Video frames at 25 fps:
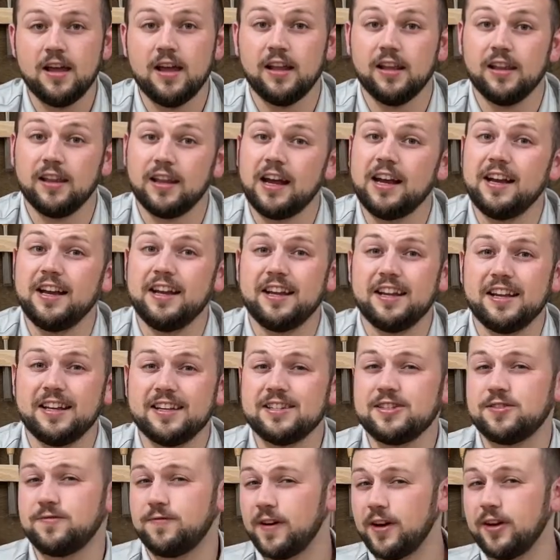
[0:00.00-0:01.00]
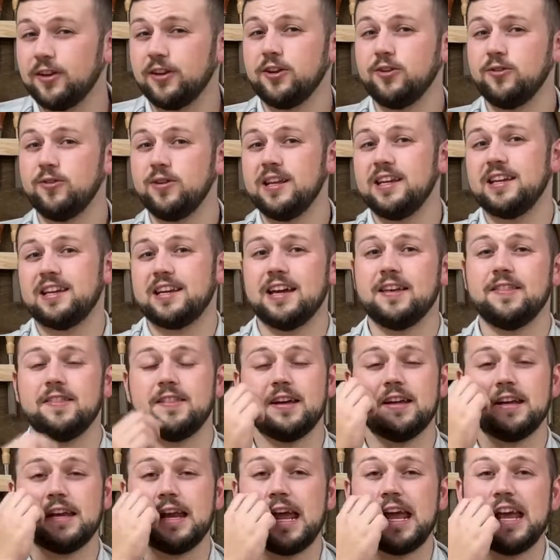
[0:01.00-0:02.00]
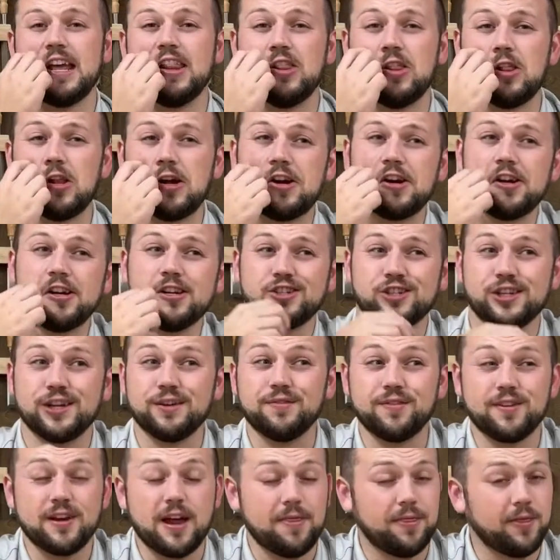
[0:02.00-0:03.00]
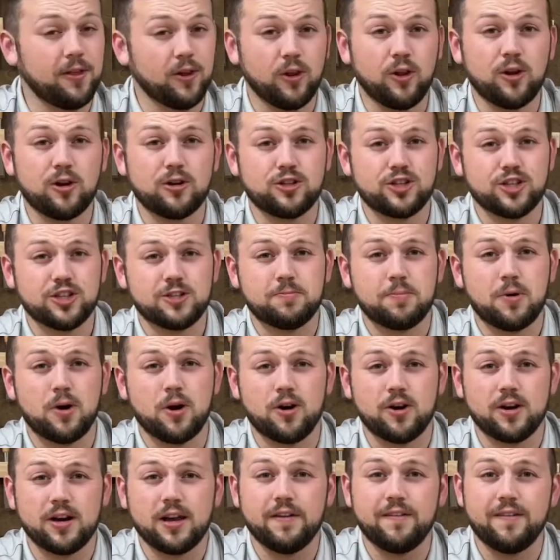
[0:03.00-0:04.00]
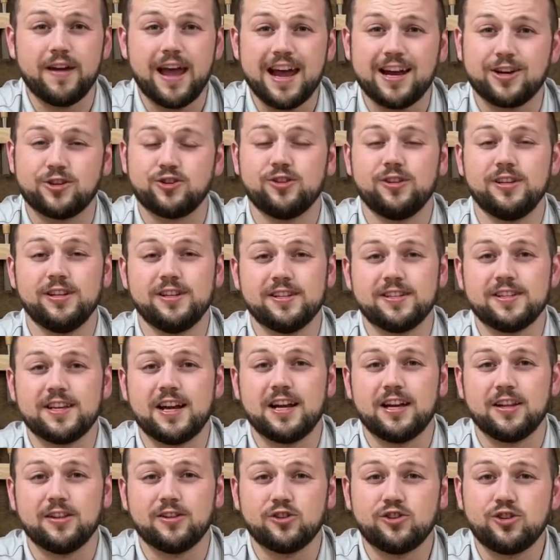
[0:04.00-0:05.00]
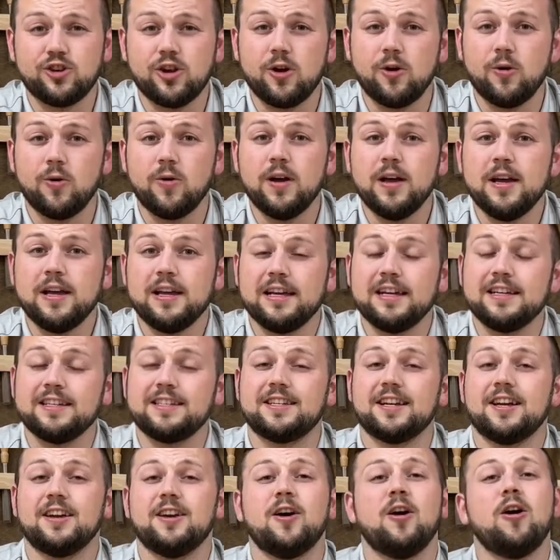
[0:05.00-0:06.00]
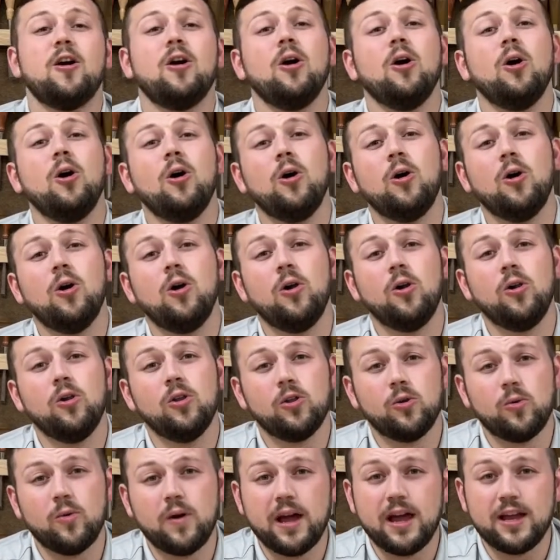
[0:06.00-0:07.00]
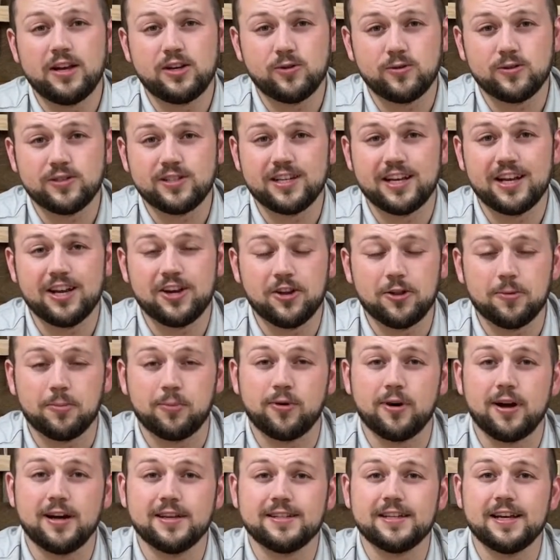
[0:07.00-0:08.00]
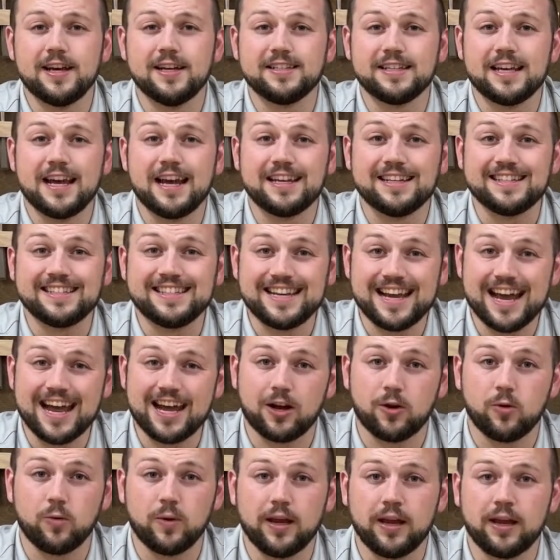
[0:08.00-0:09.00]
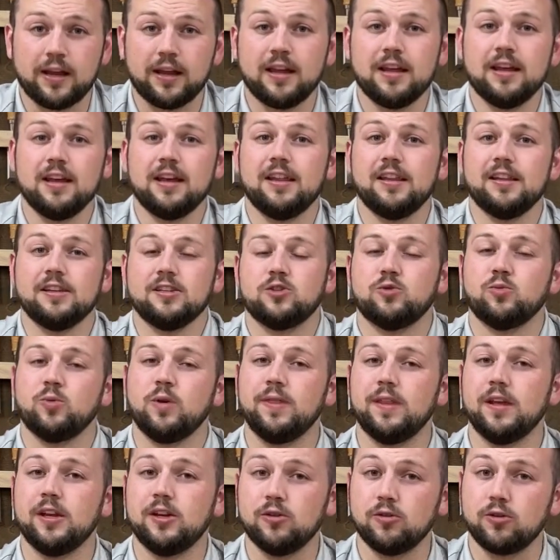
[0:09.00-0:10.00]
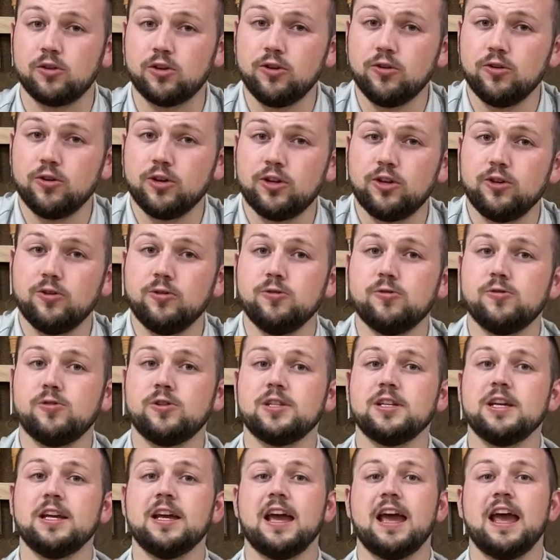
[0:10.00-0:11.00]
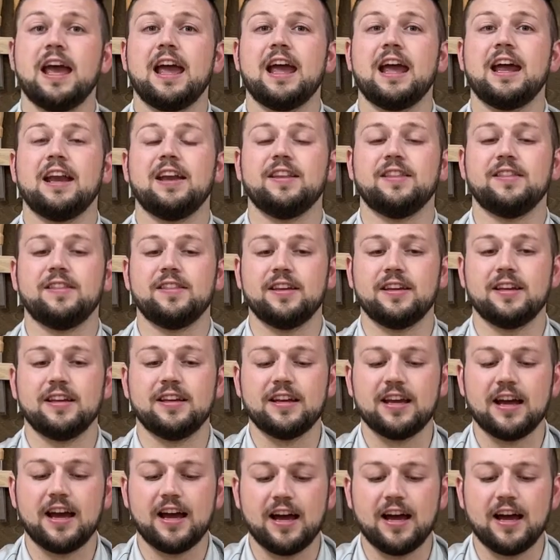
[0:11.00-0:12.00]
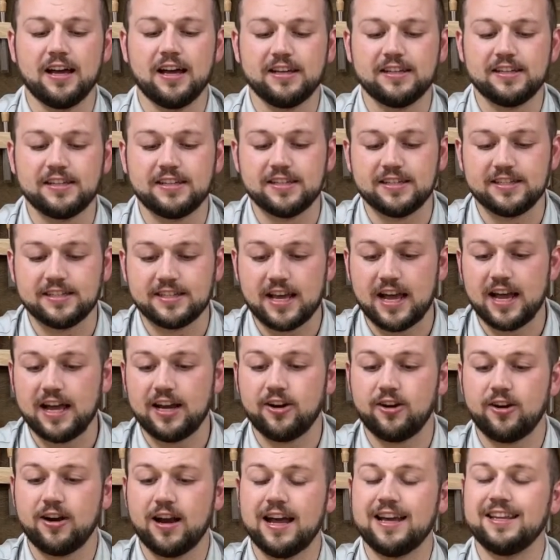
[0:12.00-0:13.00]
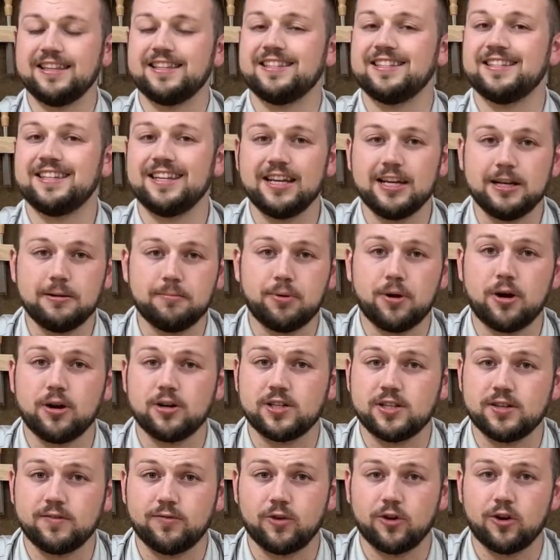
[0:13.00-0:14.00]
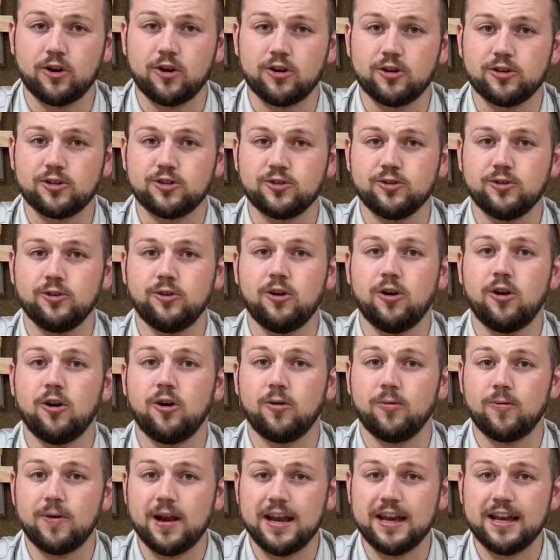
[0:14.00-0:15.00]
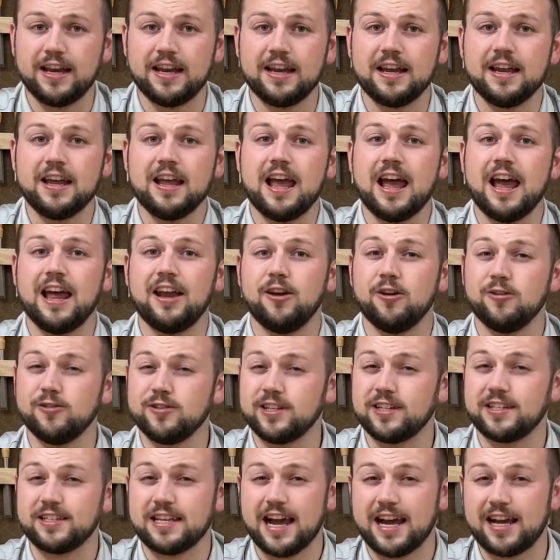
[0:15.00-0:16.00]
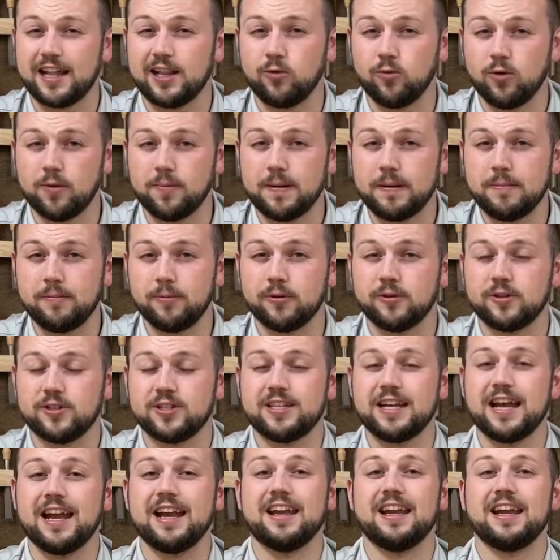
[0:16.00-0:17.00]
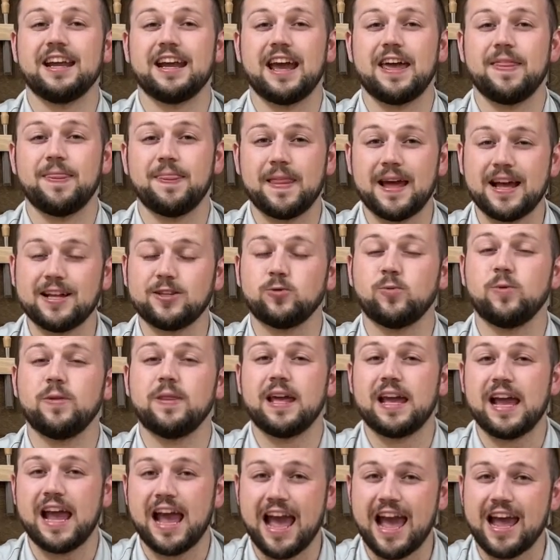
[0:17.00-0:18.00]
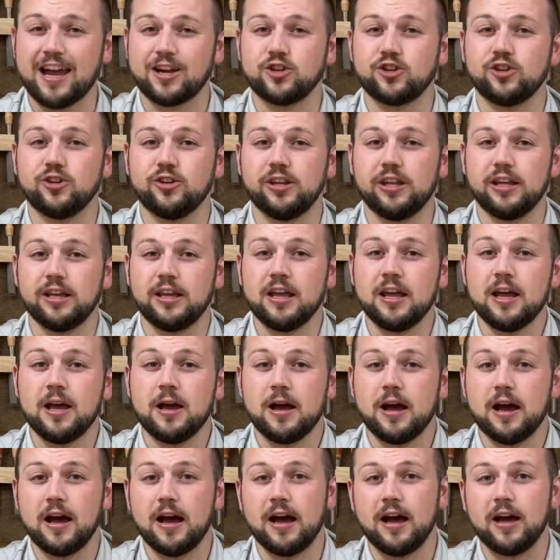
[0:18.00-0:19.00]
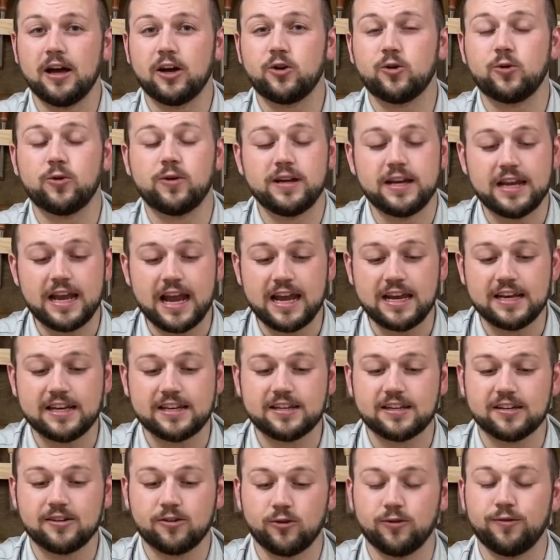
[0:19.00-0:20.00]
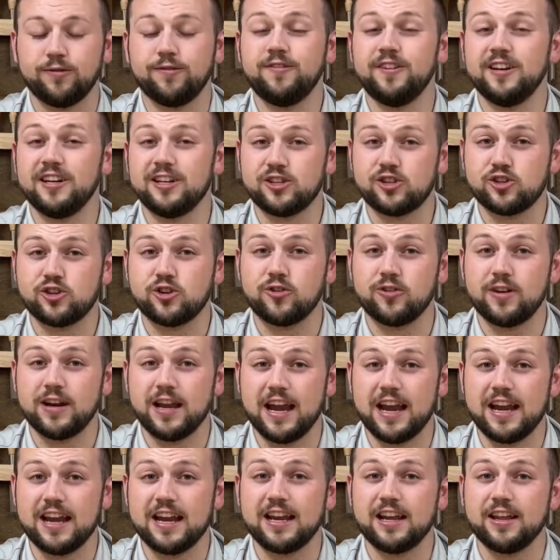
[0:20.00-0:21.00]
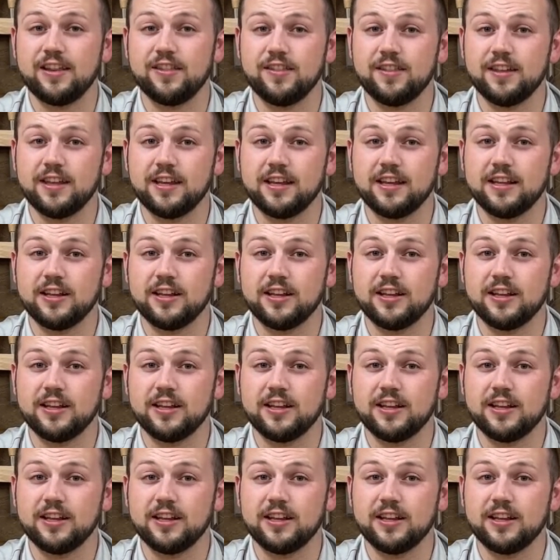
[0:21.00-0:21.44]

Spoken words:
Lighting is fairly unique in that a large, if not the largest part of actually designing the show, is done all the way towards the end of the process at Tech Week. This is when they do cue to cues, and the designer has seen parts of rehearsal already and knows exactly where people are standing, and that's when they actually create or finish creating the